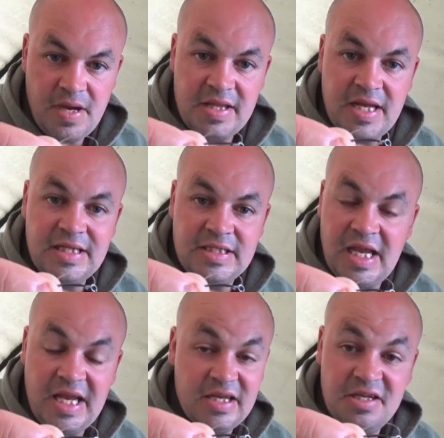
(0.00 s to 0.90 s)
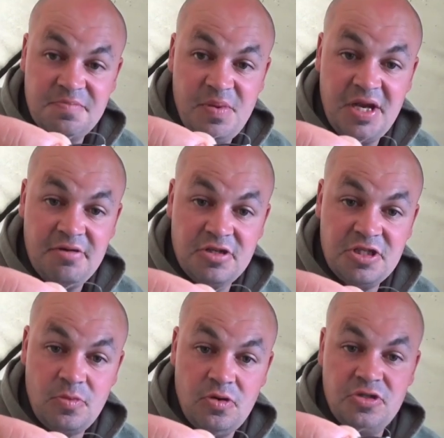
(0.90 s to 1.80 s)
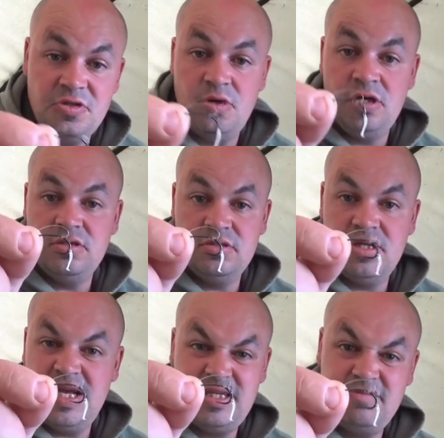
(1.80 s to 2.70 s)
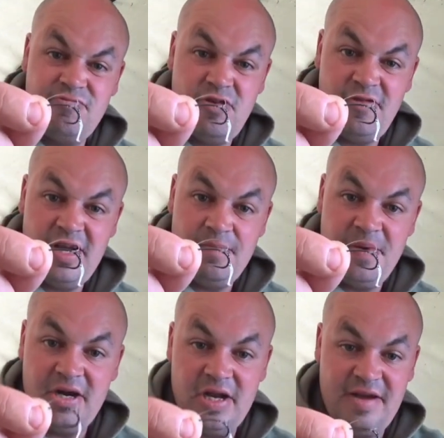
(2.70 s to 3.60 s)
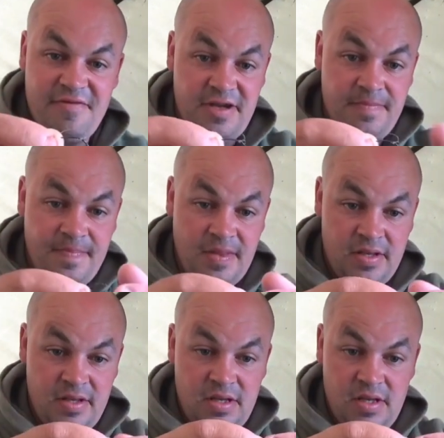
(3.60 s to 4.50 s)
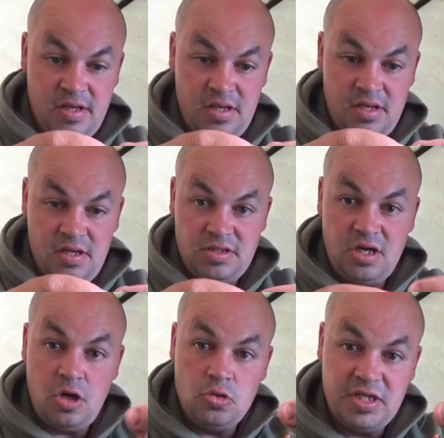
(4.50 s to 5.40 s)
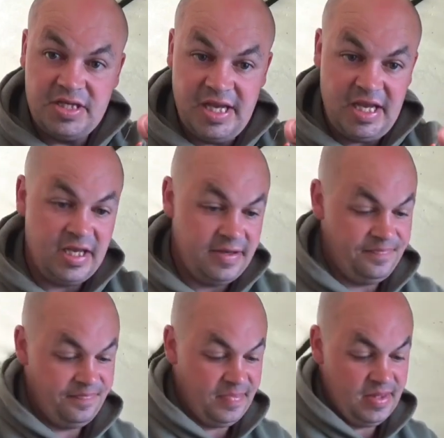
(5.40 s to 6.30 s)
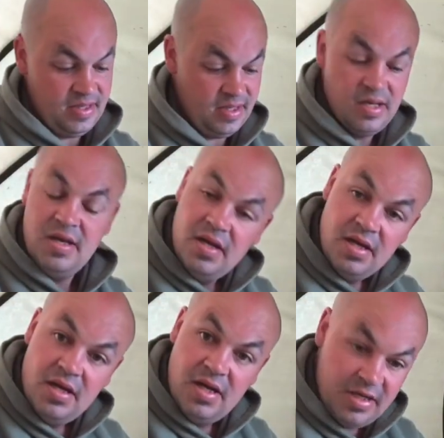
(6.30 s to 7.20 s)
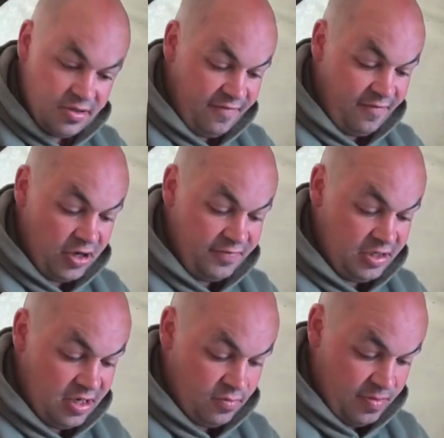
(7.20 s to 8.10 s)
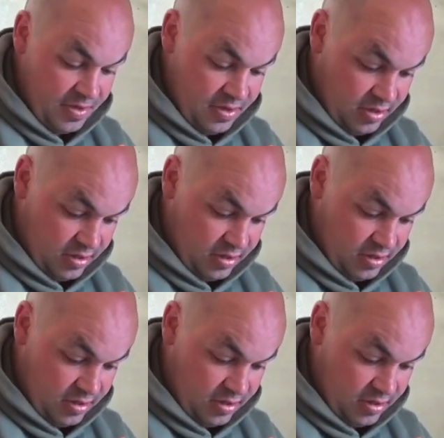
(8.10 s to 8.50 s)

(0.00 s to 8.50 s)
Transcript: that D as big or as small as you want, so that's roughly how big I have it. So hold the D and do a 5-turn whipping knot.